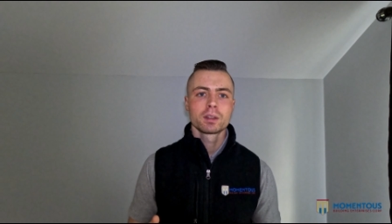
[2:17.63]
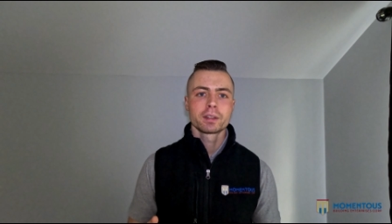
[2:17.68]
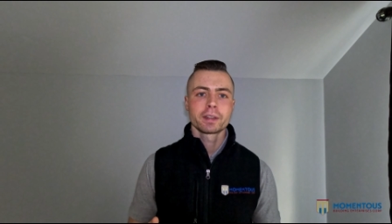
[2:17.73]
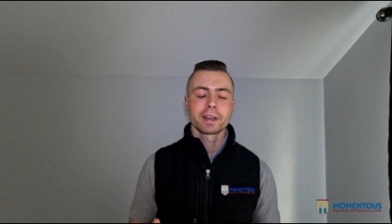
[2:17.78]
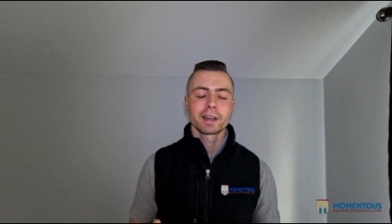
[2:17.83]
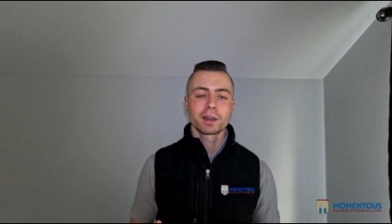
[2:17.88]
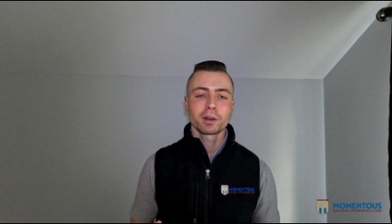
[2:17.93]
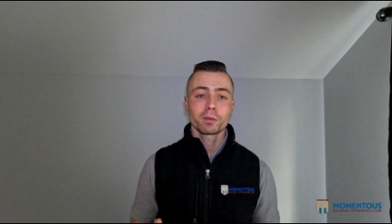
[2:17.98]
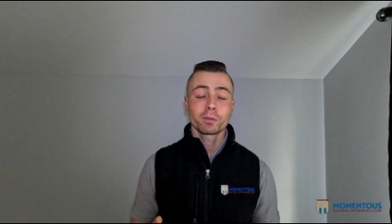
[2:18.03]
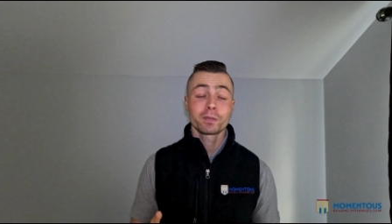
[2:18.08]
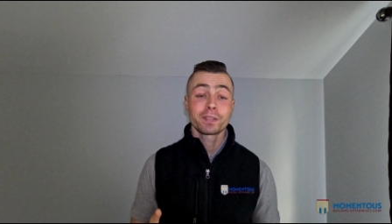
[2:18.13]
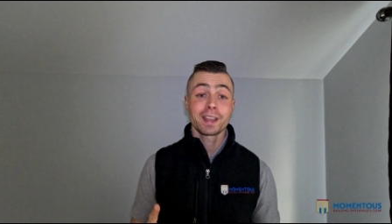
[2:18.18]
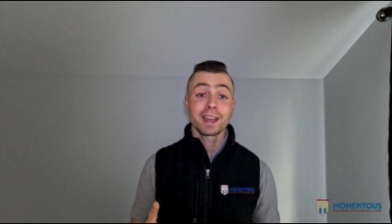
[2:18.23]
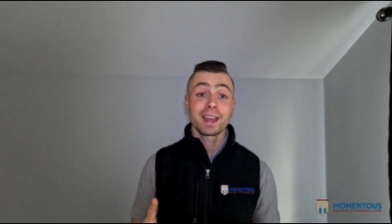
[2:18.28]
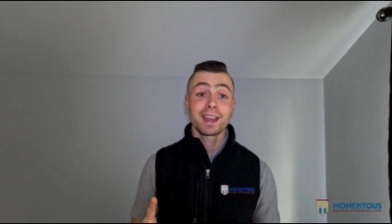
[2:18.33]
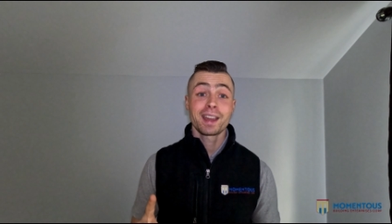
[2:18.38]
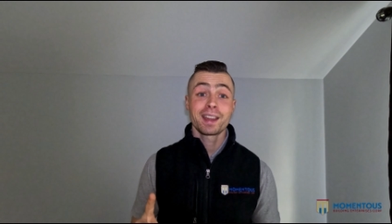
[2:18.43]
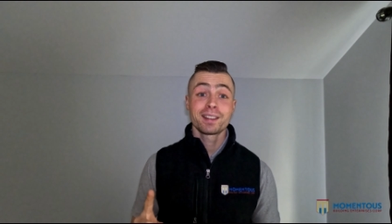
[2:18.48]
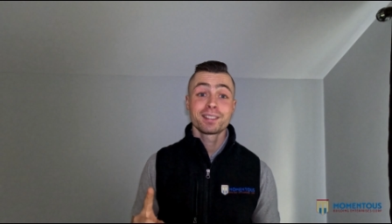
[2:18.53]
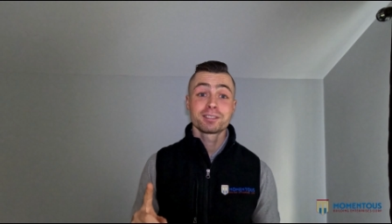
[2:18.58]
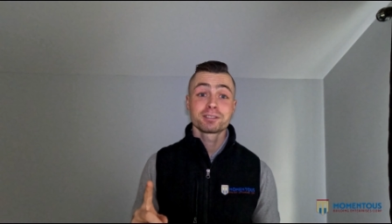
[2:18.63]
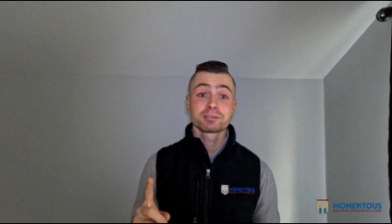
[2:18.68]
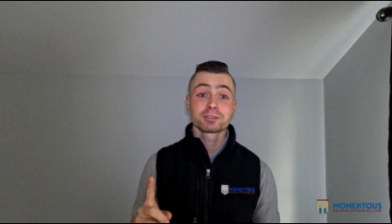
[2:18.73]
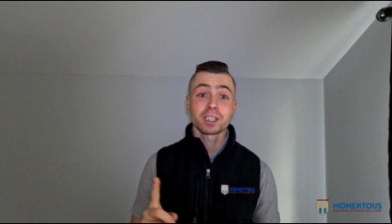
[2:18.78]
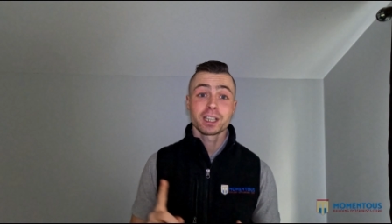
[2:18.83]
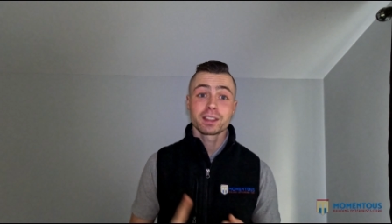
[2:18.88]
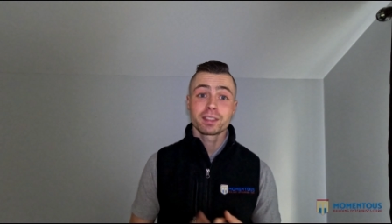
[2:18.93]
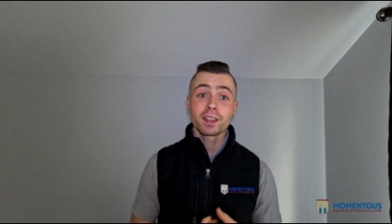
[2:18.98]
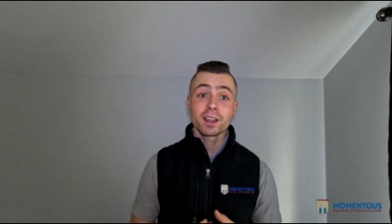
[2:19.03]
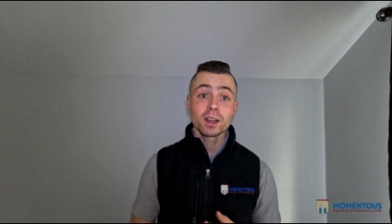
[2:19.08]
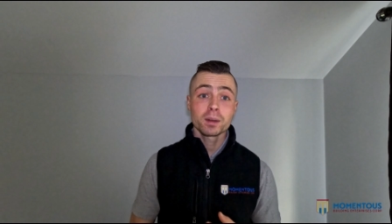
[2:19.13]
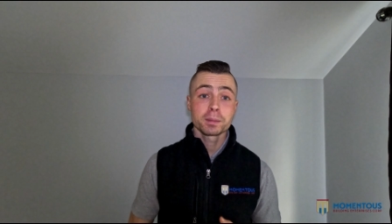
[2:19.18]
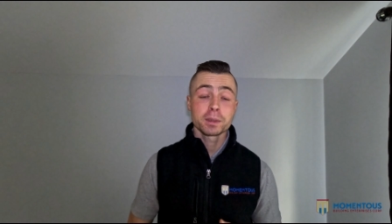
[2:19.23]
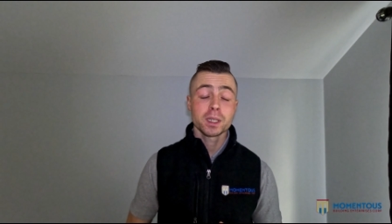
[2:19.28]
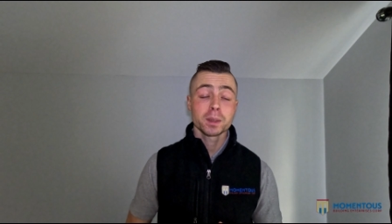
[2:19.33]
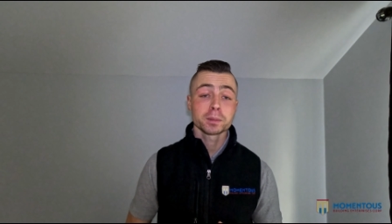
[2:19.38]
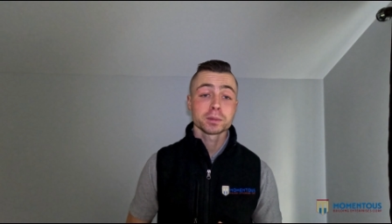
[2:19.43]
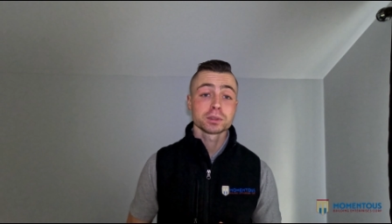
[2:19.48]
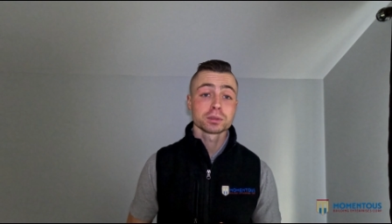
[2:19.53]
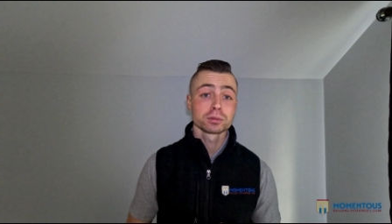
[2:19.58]
Now, that right there
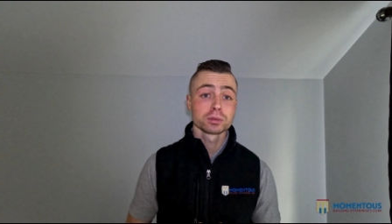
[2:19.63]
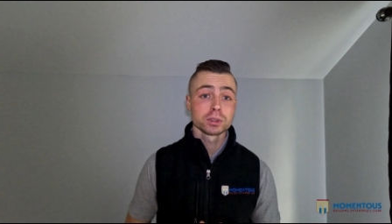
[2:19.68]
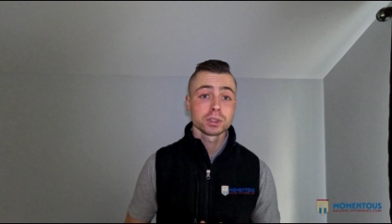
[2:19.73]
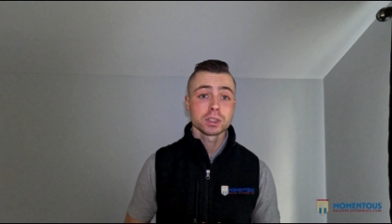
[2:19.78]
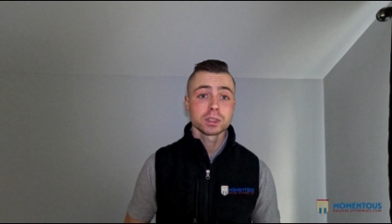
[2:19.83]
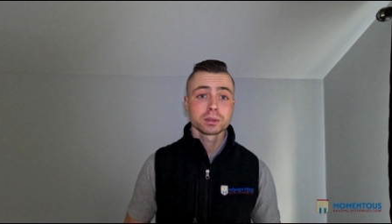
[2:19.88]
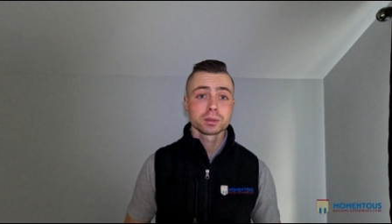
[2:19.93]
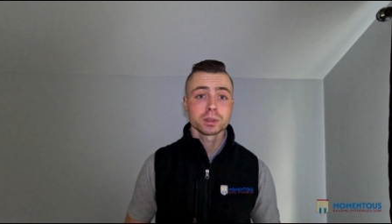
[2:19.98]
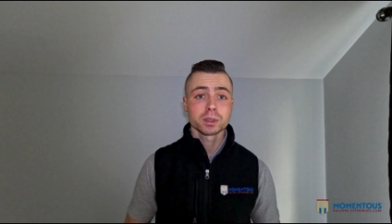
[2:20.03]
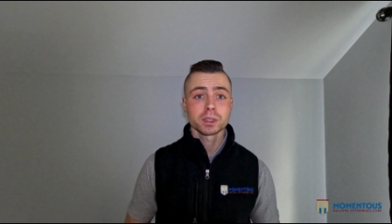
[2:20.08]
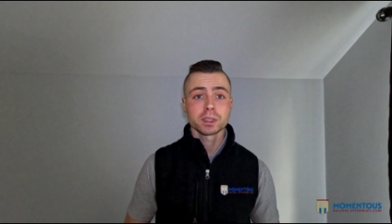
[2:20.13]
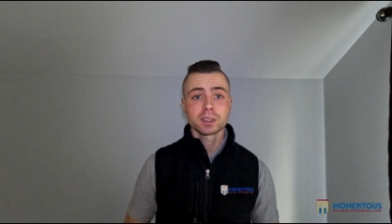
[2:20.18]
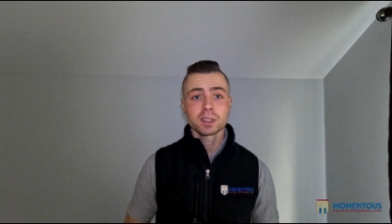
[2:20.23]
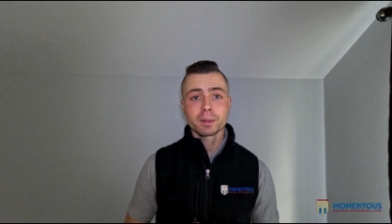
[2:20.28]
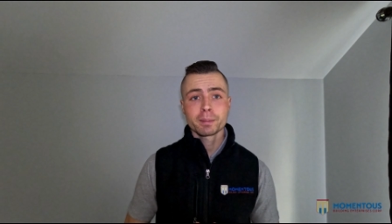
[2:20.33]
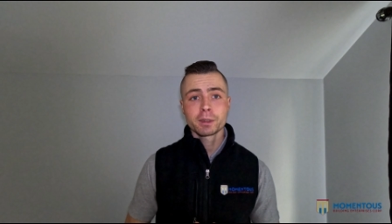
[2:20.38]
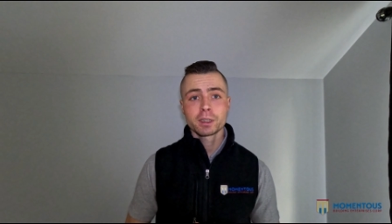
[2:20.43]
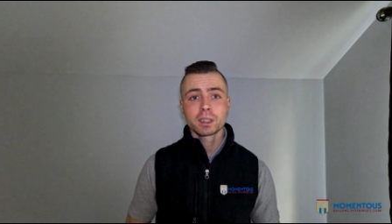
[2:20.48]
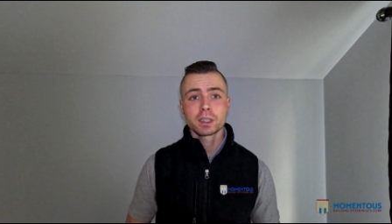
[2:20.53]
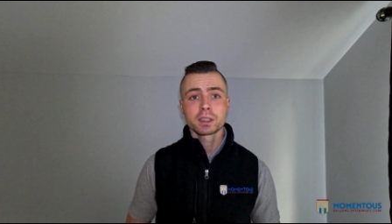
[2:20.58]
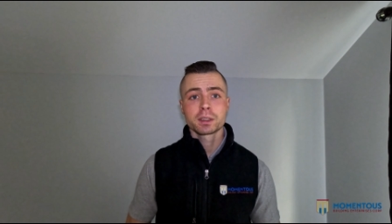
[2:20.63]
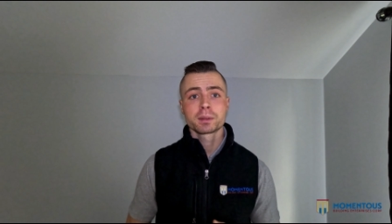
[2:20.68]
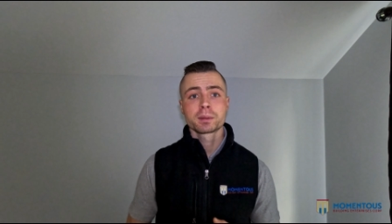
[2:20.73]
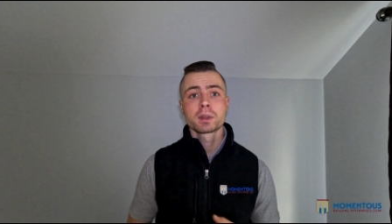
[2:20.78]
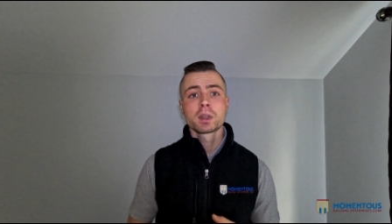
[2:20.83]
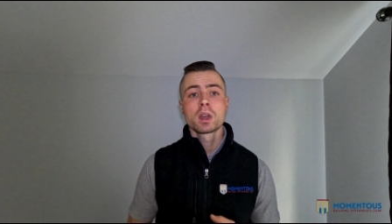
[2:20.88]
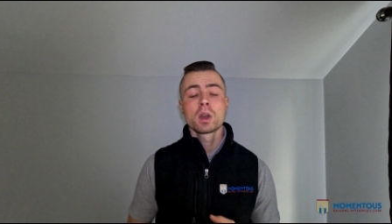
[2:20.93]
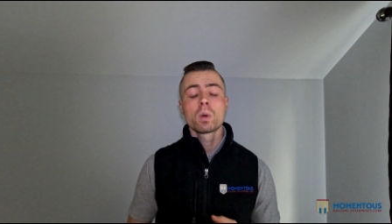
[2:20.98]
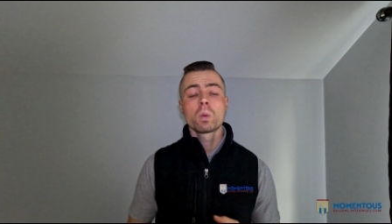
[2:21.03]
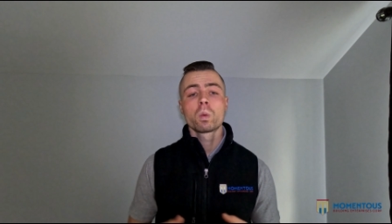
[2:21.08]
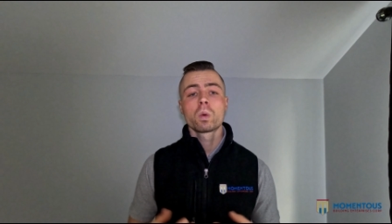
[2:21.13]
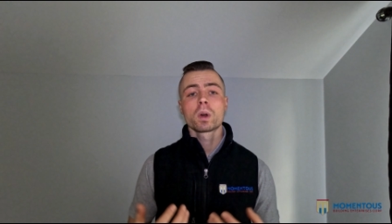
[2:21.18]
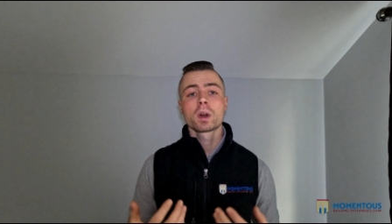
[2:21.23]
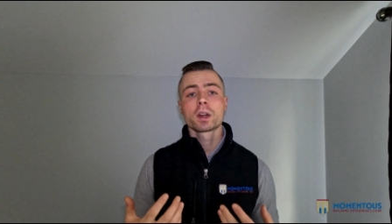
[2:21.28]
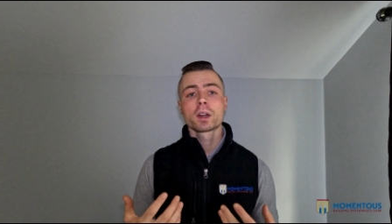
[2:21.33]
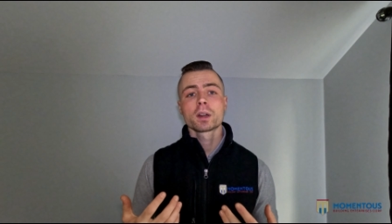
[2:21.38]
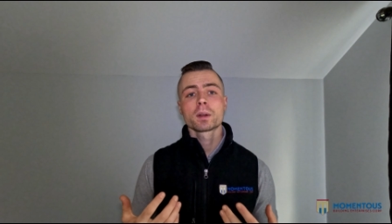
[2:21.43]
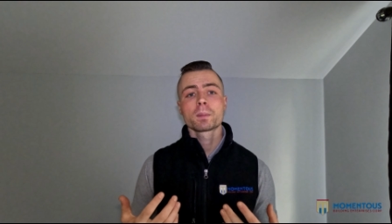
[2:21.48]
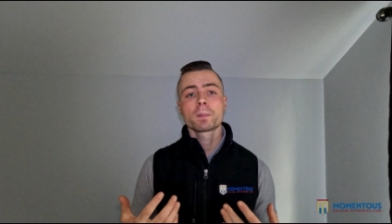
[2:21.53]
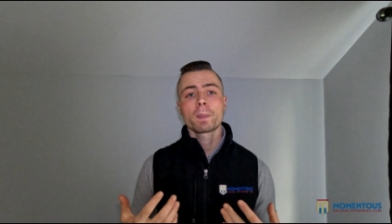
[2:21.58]
becomes really, really limiting
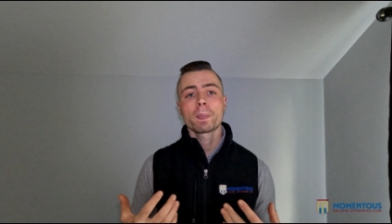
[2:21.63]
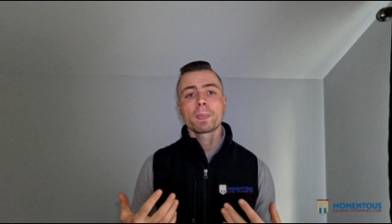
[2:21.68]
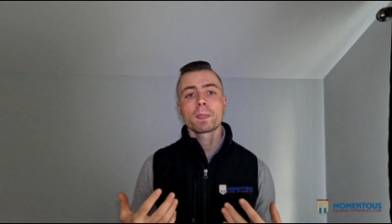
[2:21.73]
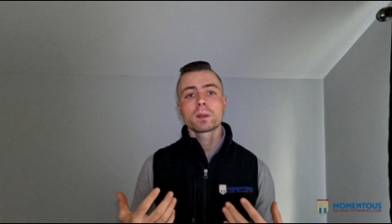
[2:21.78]
where